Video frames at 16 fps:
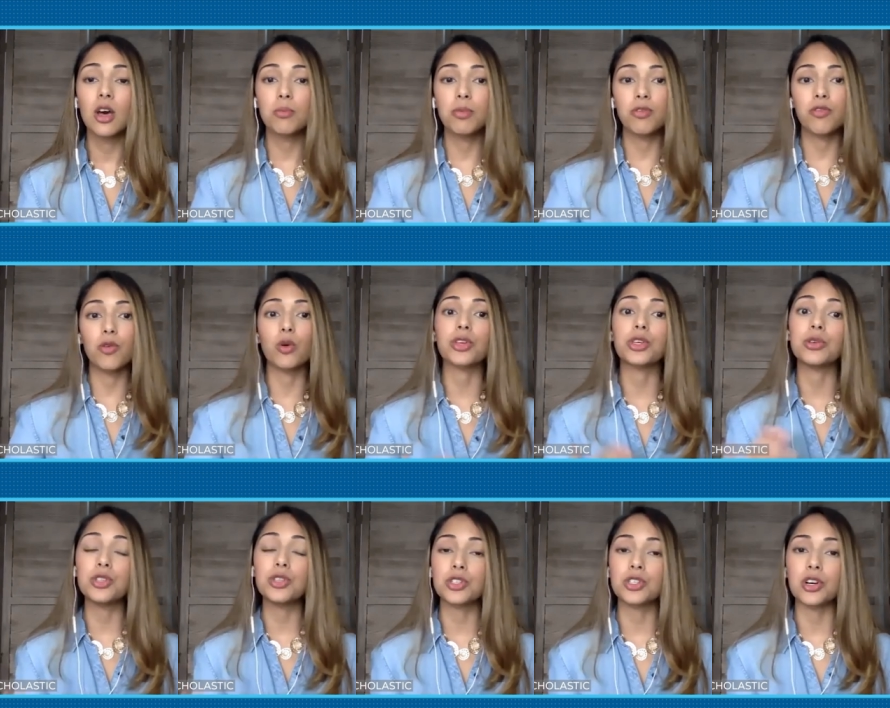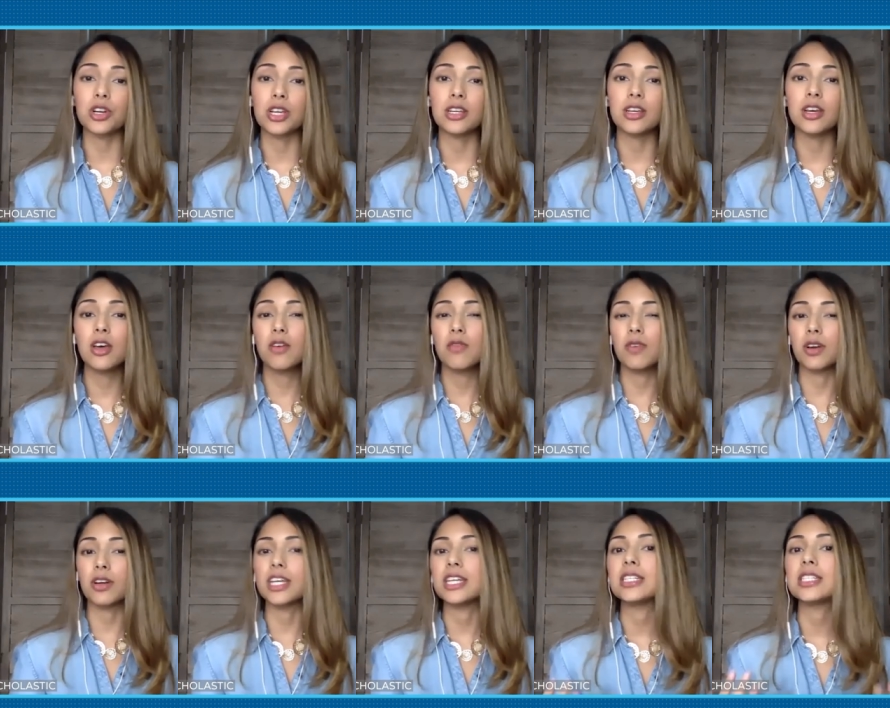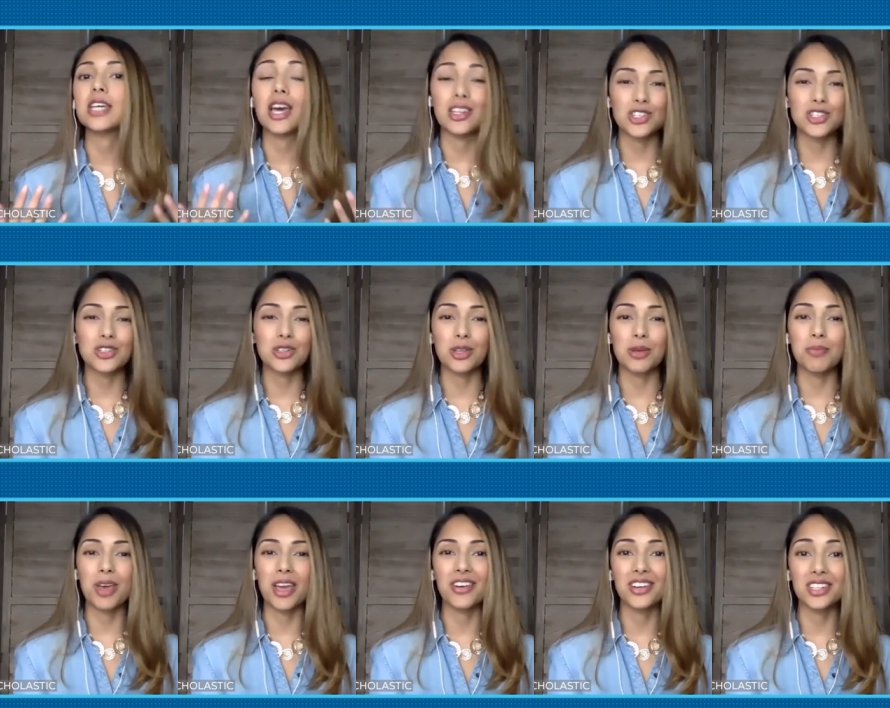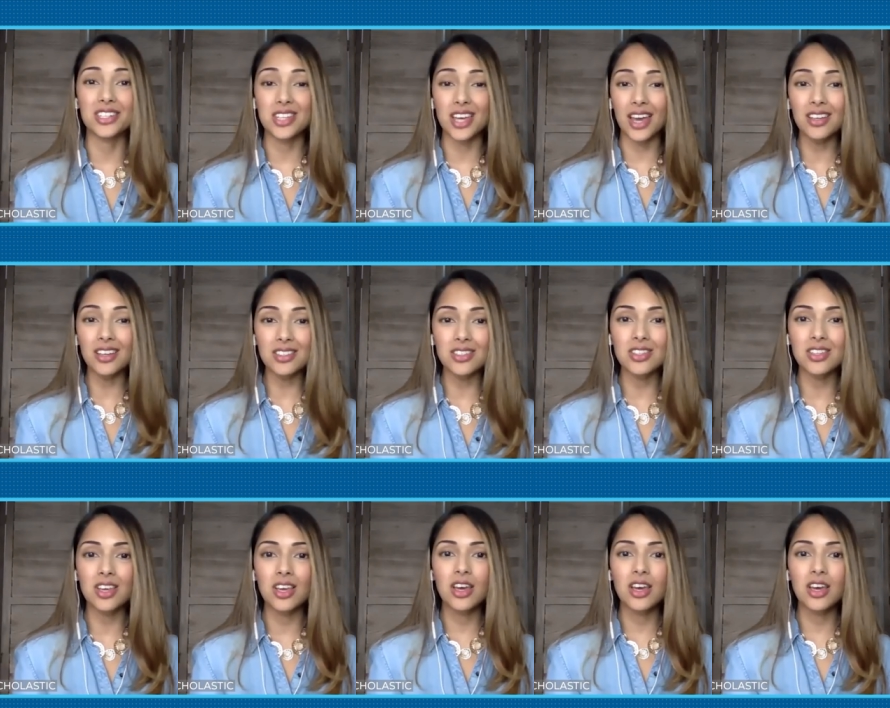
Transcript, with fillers: before you started very intentionally pairing texts.